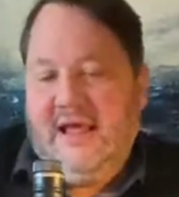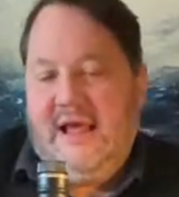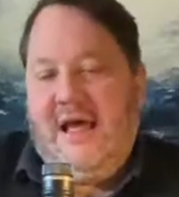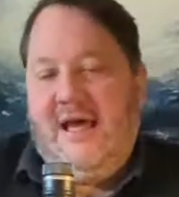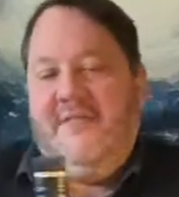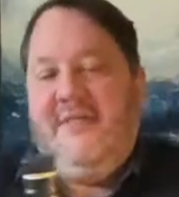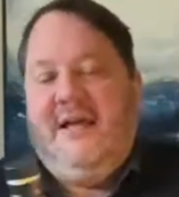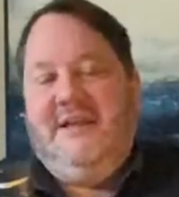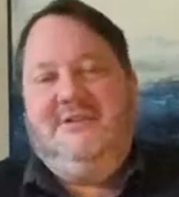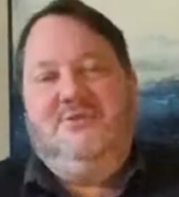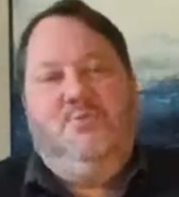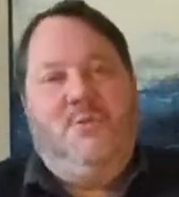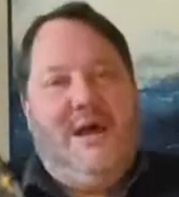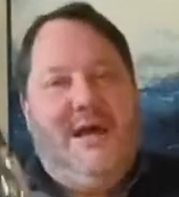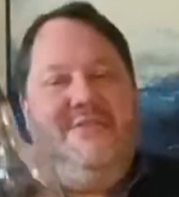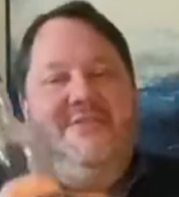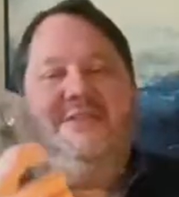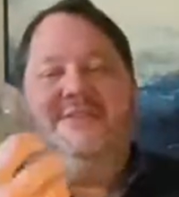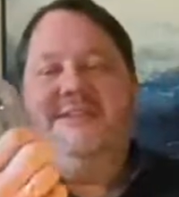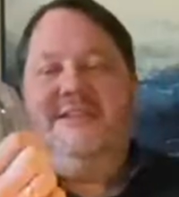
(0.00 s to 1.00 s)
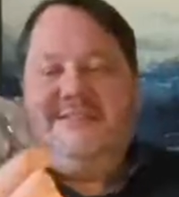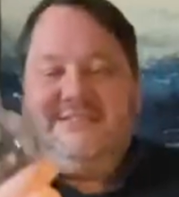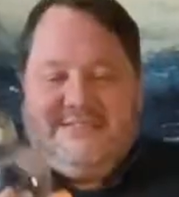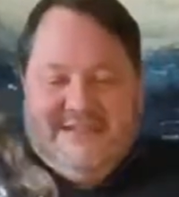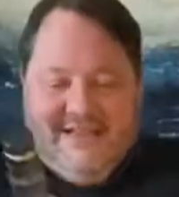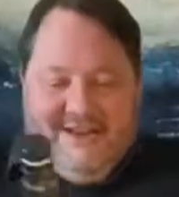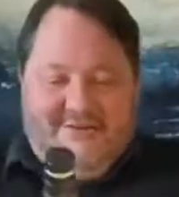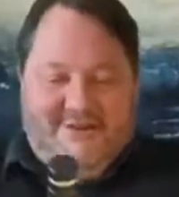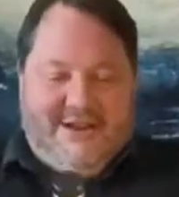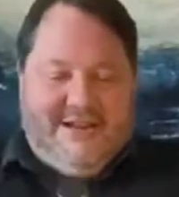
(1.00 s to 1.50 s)
And that's where this
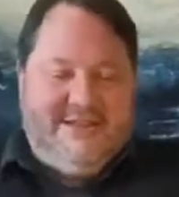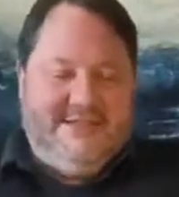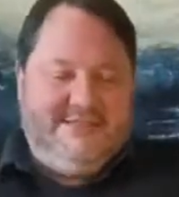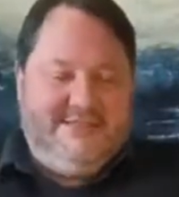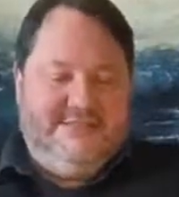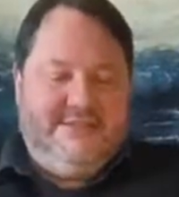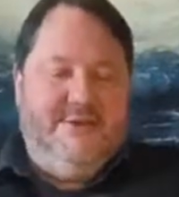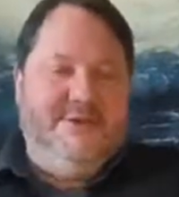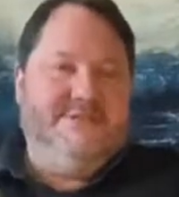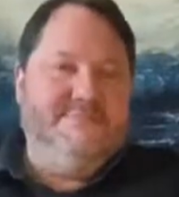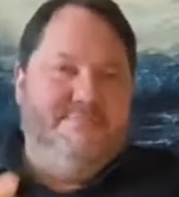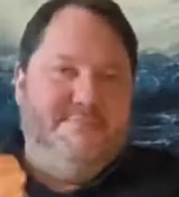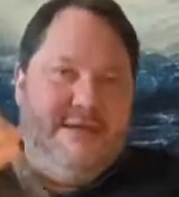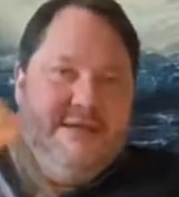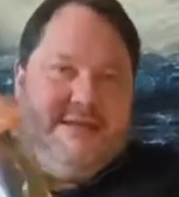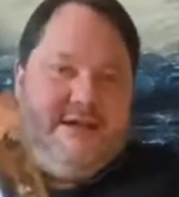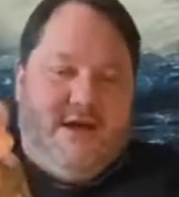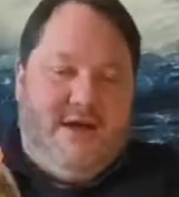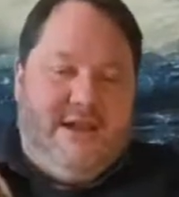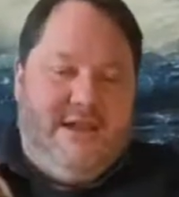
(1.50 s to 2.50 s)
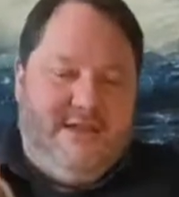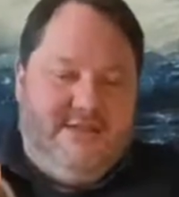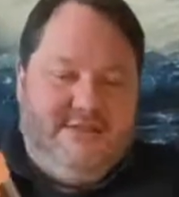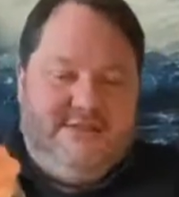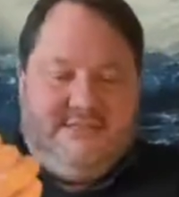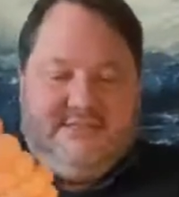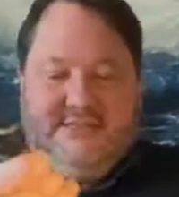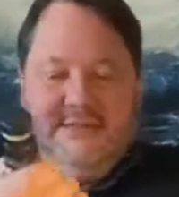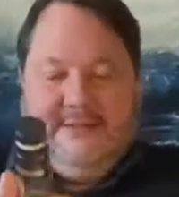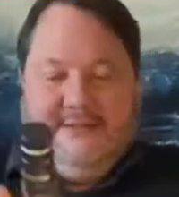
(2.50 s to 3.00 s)
distillery is. So it's
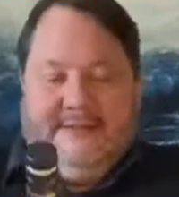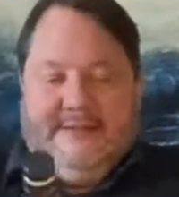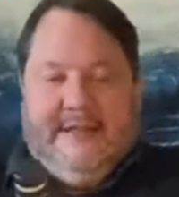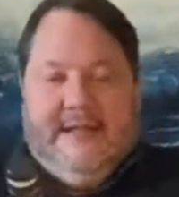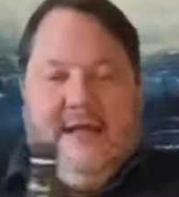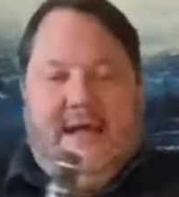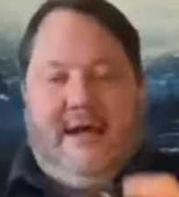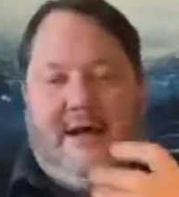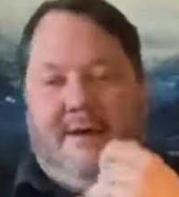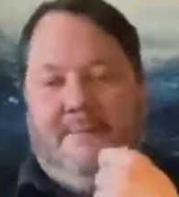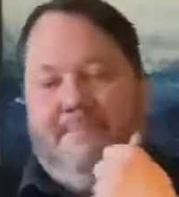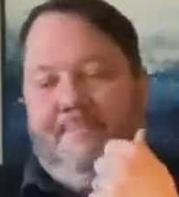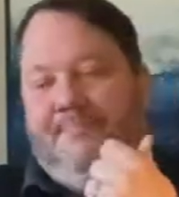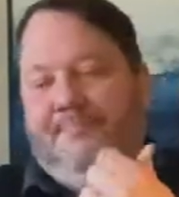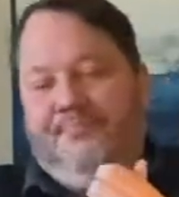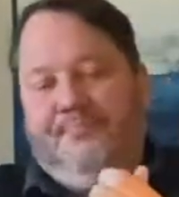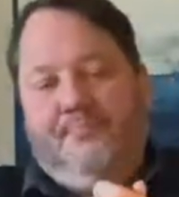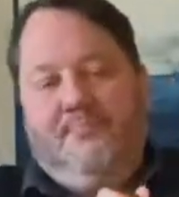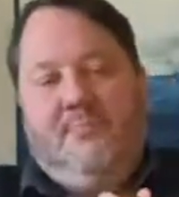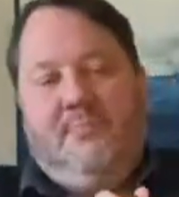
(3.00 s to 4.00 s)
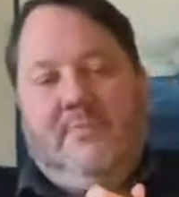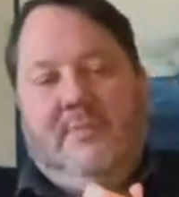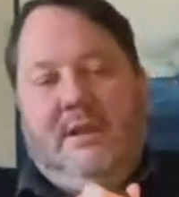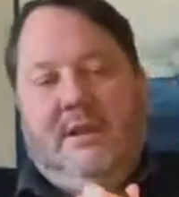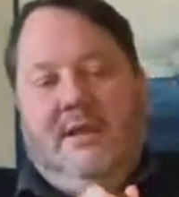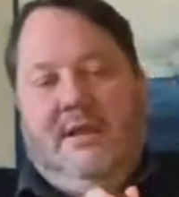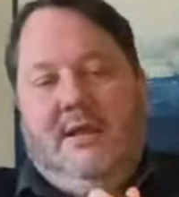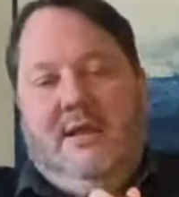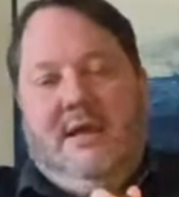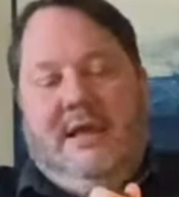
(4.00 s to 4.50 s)
mid-Highlands.
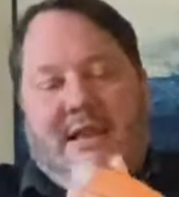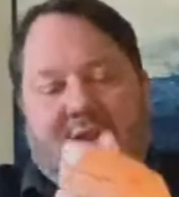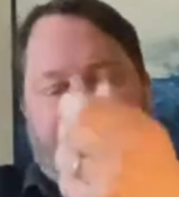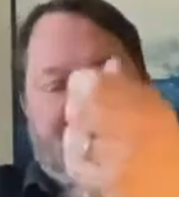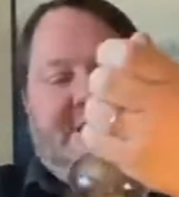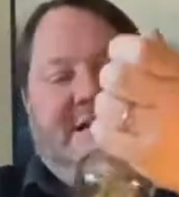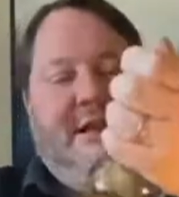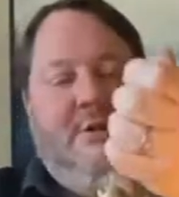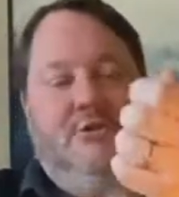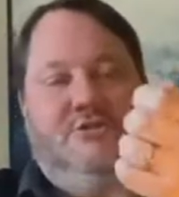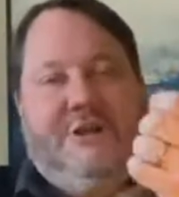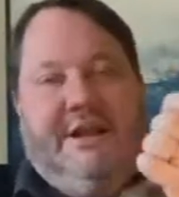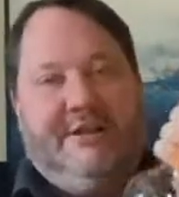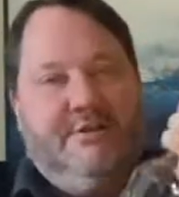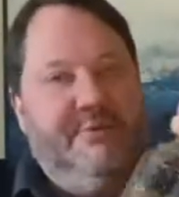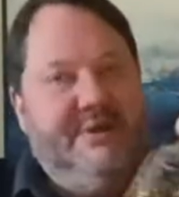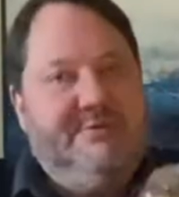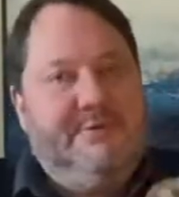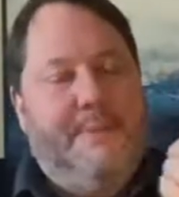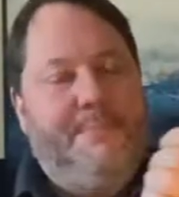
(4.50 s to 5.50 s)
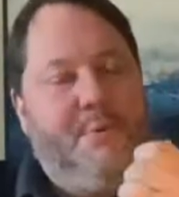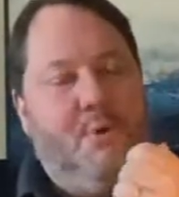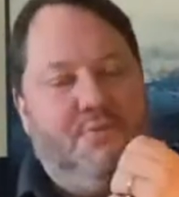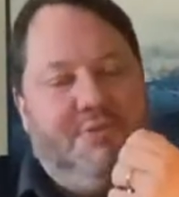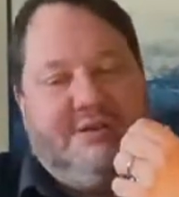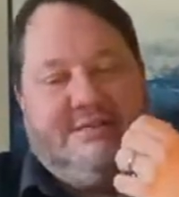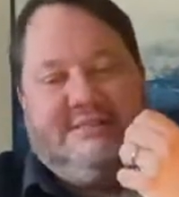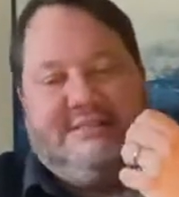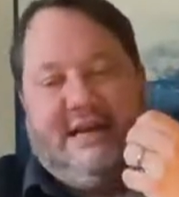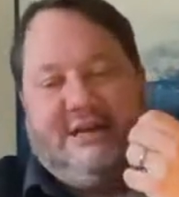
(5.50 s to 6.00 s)
Interesting little drink. The reason why I bought
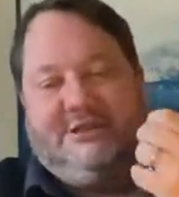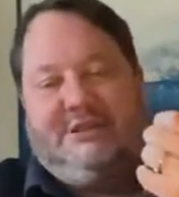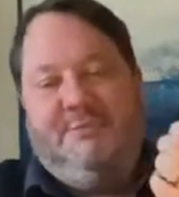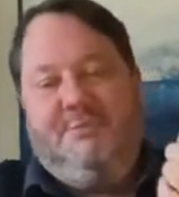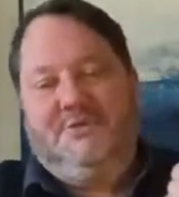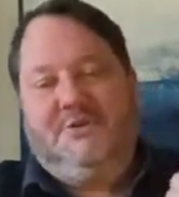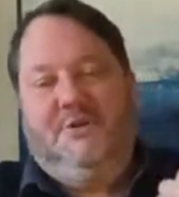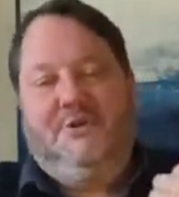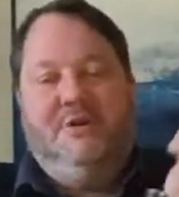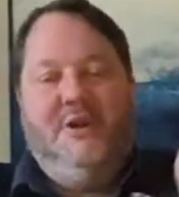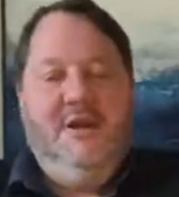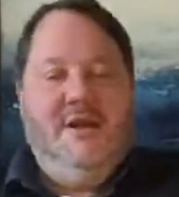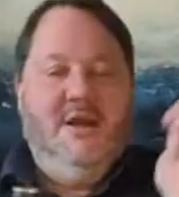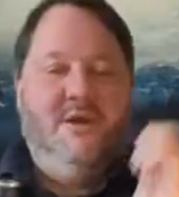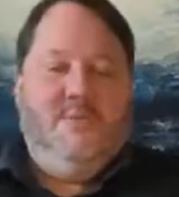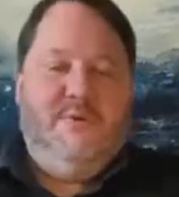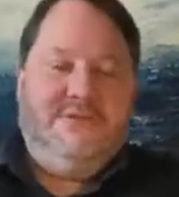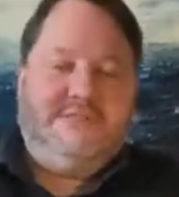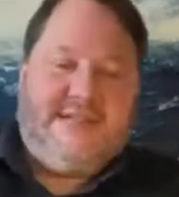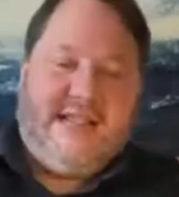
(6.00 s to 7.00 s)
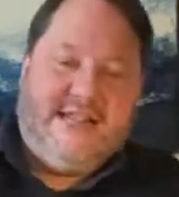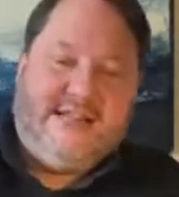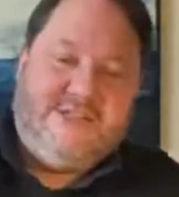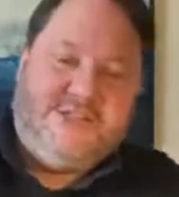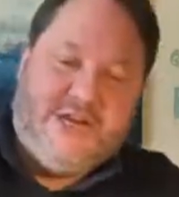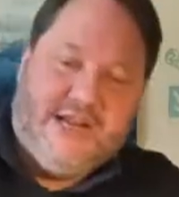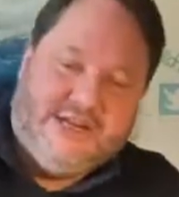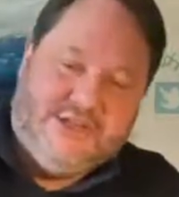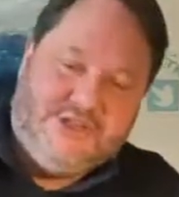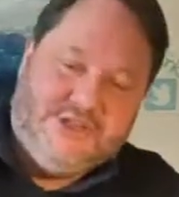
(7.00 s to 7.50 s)
this is actually it was on Whisky
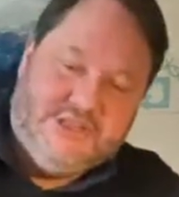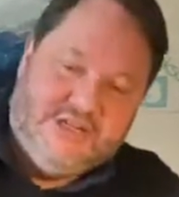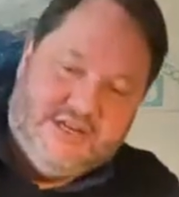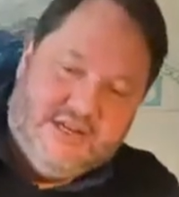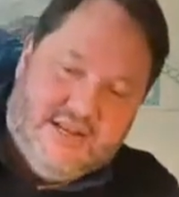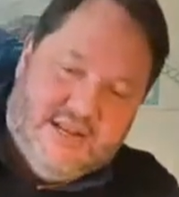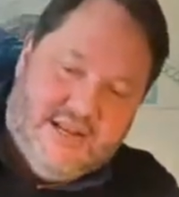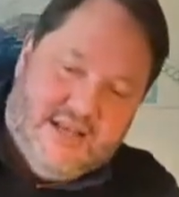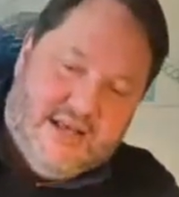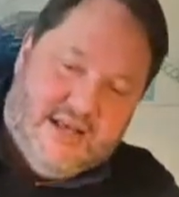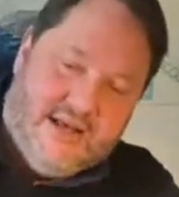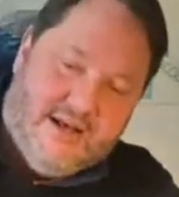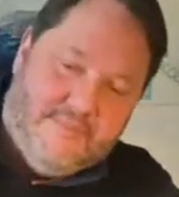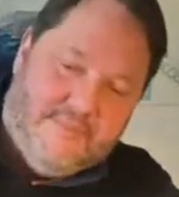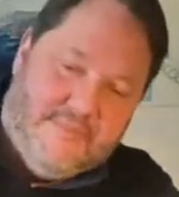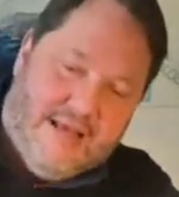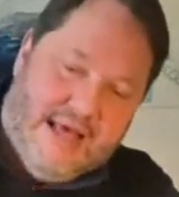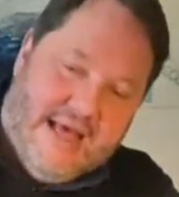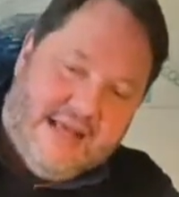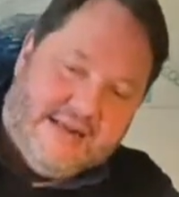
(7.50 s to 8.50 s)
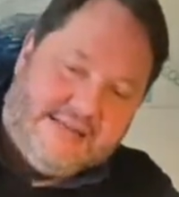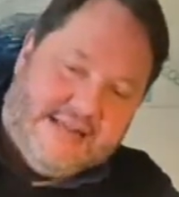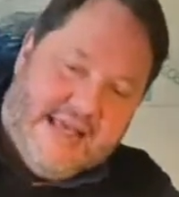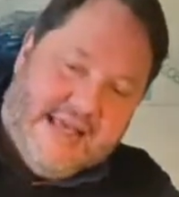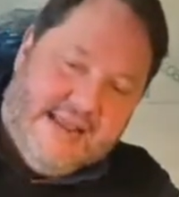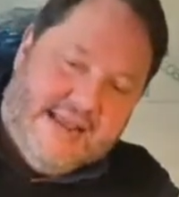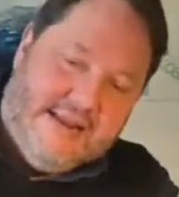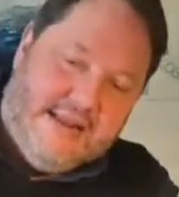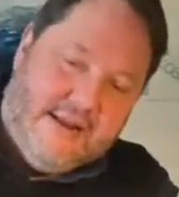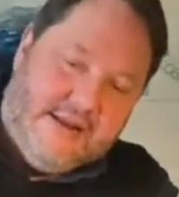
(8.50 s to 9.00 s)
Exchange at
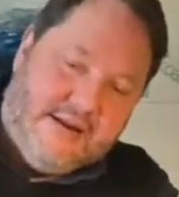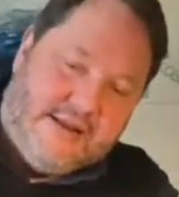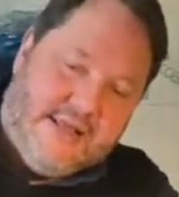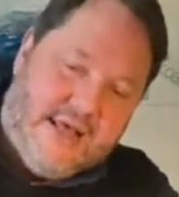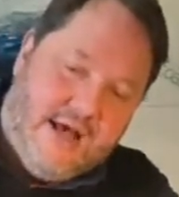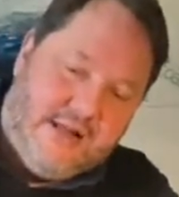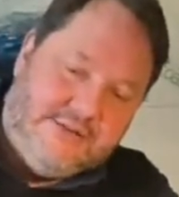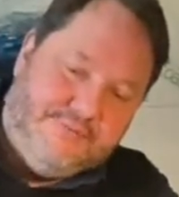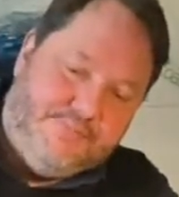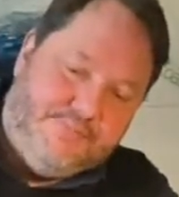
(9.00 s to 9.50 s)
a cut